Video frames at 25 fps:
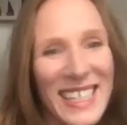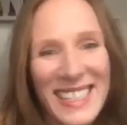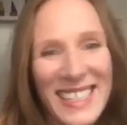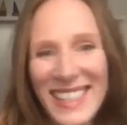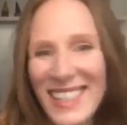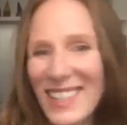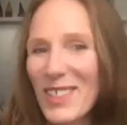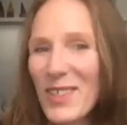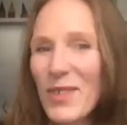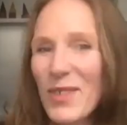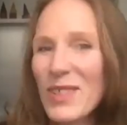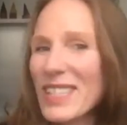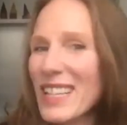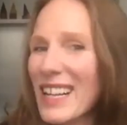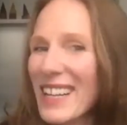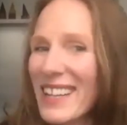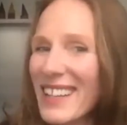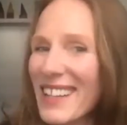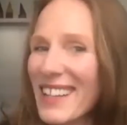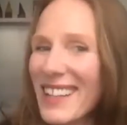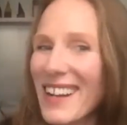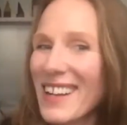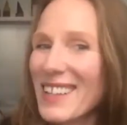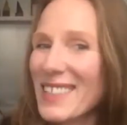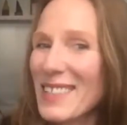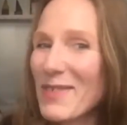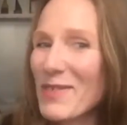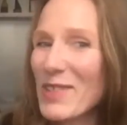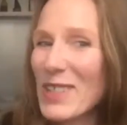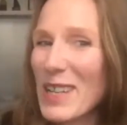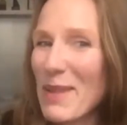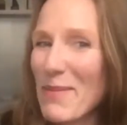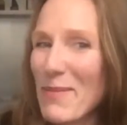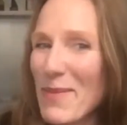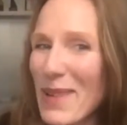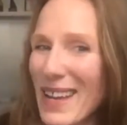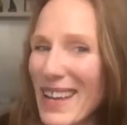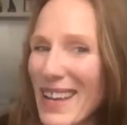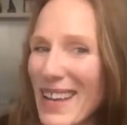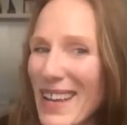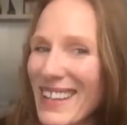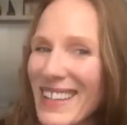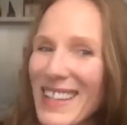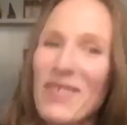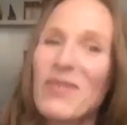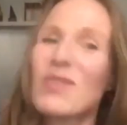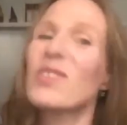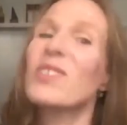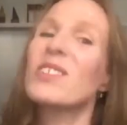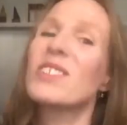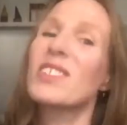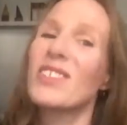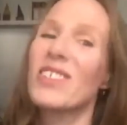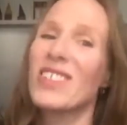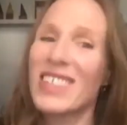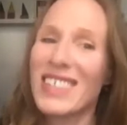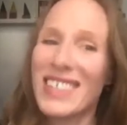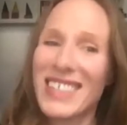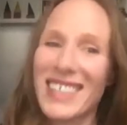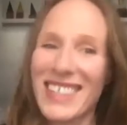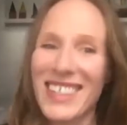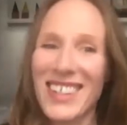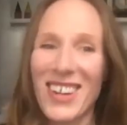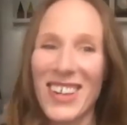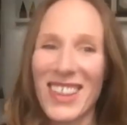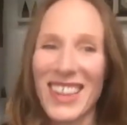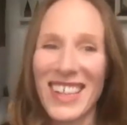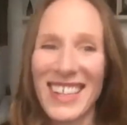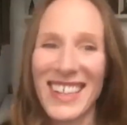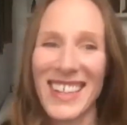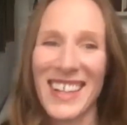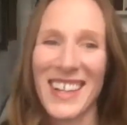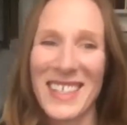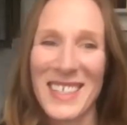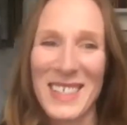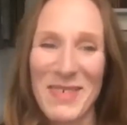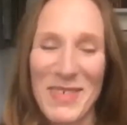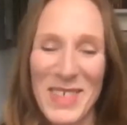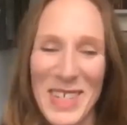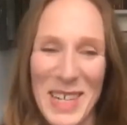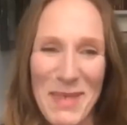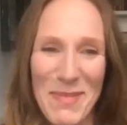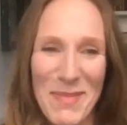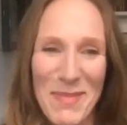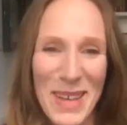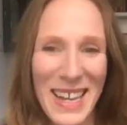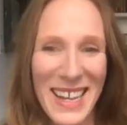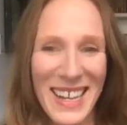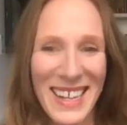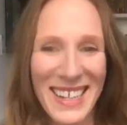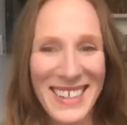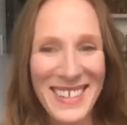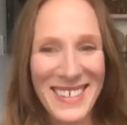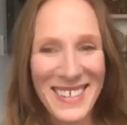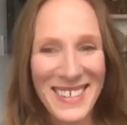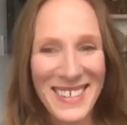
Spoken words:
there's always like a glass of champagne. Everyone's already got the glass of champagne.